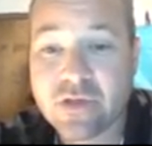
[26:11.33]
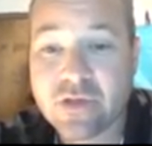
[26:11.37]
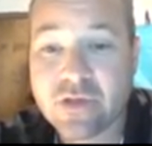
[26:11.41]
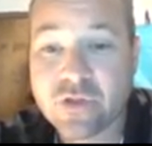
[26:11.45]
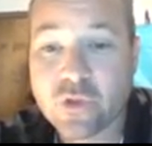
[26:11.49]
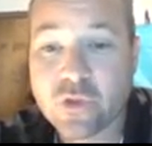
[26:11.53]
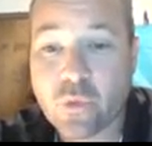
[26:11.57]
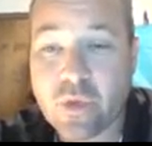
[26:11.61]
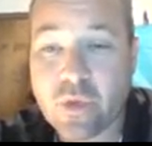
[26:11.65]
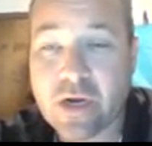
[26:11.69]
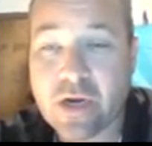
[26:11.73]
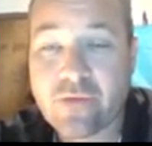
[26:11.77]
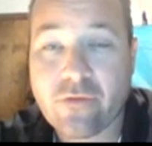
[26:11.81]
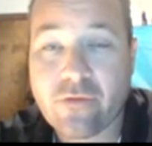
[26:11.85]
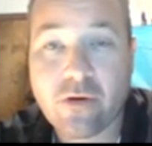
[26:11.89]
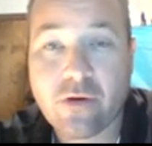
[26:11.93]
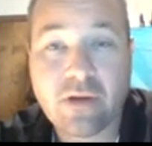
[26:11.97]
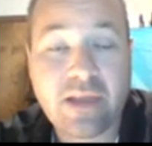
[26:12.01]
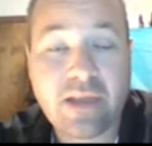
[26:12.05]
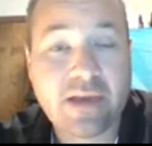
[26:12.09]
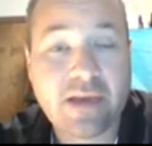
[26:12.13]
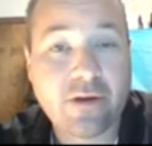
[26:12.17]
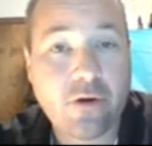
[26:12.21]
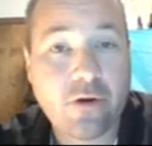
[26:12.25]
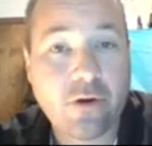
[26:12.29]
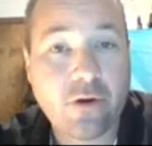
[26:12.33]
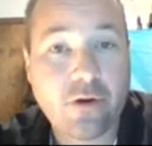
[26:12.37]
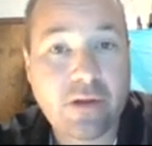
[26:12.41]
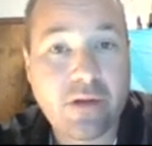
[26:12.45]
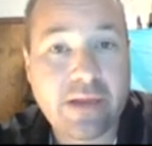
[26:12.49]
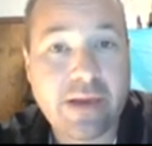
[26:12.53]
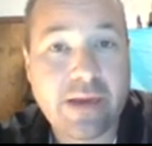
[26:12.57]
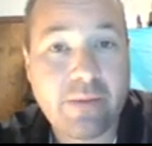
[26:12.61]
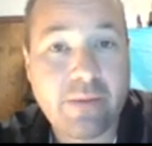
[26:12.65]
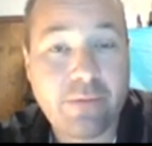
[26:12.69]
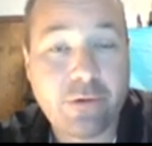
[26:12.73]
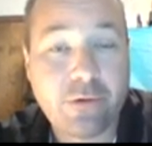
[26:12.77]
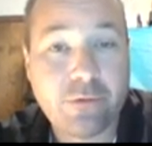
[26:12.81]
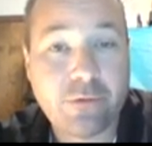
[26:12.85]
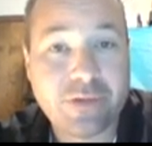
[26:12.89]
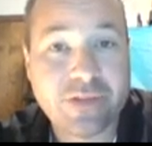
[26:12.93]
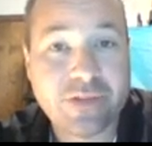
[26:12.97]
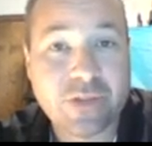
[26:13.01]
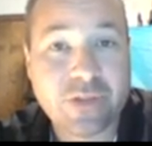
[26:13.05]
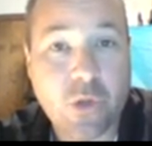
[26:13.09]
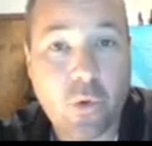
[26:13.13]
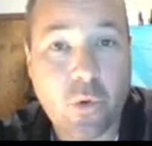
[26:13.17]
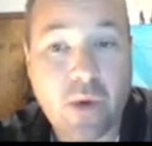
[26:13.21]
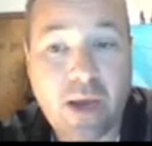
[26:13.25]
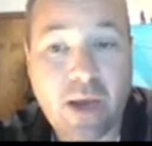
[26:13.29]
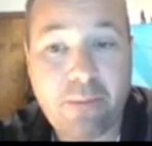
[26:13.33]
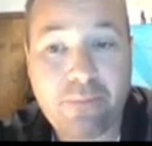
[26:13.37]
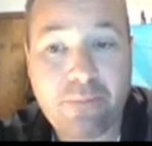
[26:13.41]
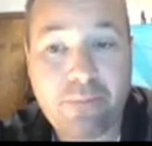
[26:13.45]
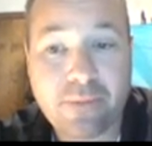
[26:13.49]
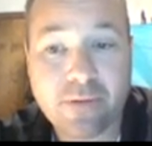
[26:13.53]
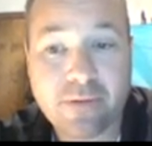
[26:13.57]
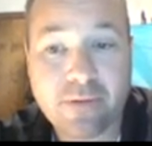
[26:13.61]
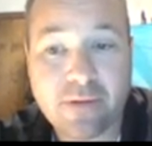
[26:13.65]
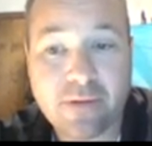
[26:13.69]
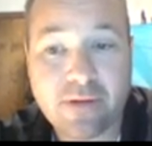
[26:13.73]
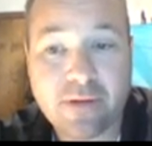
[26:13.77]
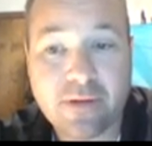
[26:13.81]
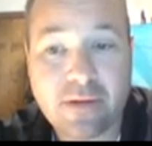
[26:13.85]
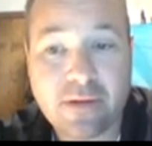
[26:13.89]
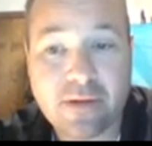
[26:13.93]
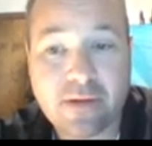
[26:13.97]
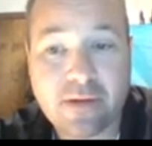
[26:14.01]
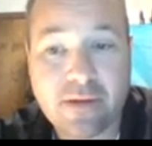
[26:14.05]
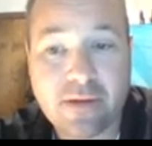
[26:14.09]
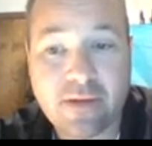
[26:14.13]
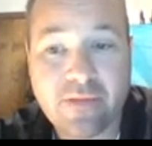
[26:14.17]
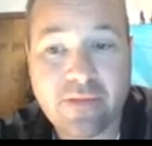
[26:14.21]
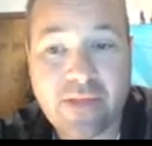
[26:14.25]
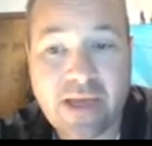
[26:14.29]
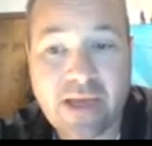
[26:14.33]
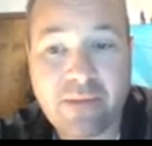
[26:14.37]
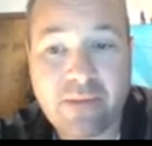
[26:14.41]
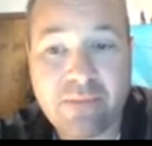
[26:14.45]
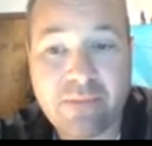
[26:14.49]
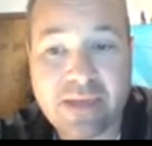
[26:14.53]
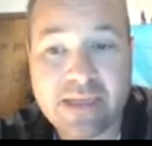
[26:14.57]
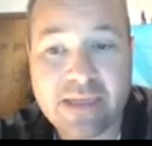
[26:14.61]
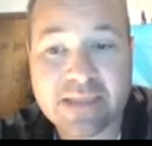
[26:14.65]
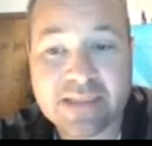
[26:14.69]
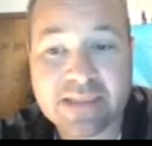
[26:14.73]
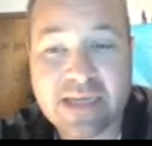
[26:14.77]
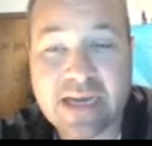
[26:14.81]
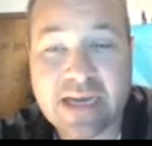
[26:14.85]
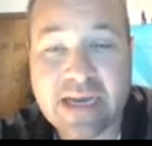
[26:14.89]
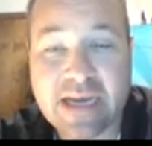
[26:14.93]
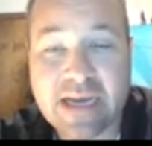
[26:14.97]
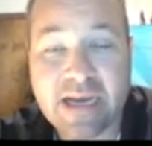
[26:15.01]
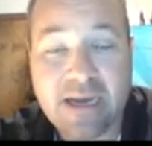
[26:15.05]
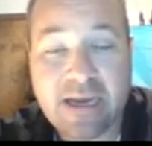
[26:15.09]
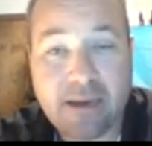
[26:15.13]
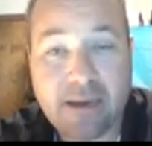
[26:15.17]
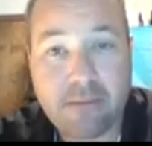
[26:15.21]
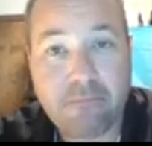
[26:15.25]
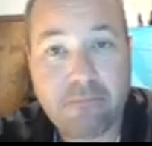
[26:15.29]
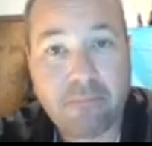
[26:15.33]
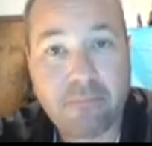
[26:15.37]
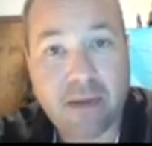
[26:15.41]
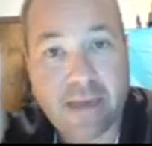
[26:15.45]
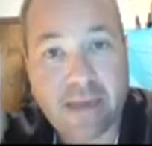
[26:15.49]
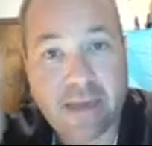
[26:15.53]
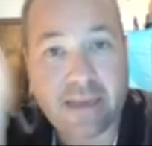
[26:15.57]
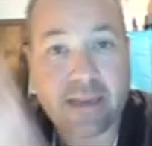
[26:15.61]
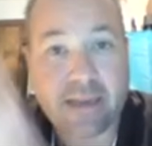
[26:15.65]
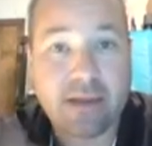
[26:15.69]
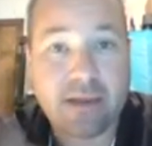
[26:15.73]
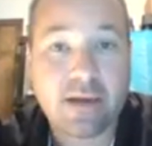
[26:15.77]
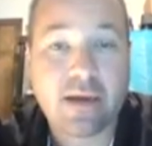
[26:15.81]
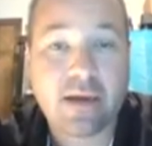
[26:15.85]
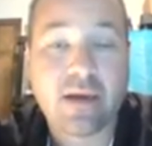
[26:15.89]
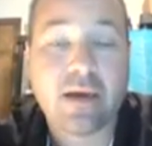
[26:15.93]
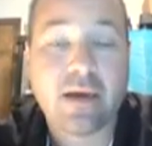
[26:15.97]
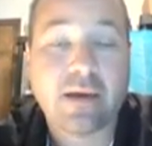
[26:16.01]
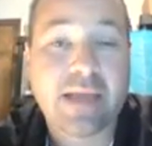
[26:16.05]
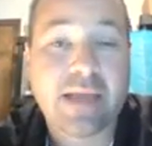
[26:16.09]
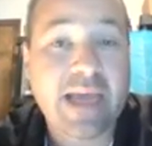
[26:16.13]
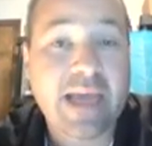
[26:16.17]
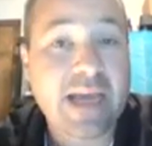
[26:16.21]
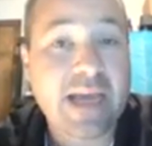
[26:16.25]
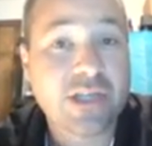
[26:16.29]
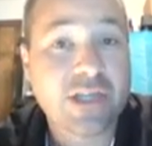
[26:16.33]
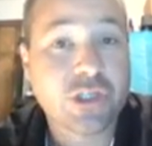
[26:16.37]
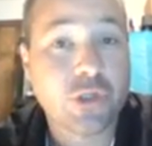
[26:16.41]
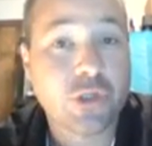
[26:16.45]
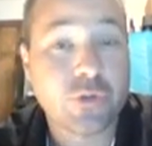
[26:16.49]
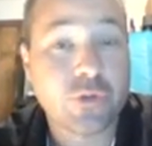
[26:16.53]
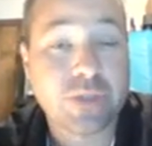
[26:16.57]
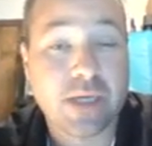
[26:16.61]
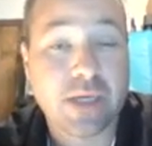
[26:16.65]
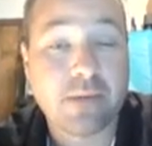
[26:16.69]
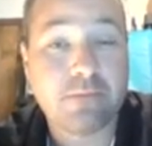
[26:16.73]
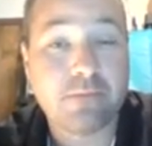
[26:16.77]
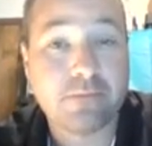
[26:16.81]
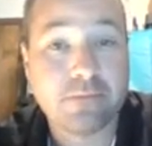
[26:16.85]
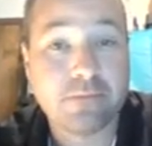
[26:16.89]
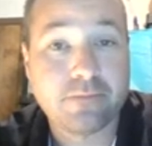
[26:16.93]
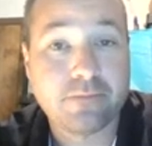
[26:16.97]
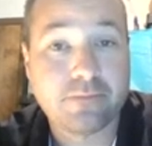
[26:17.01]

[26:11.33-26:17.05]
So whenever current liabilities go up, that means my cash goes up.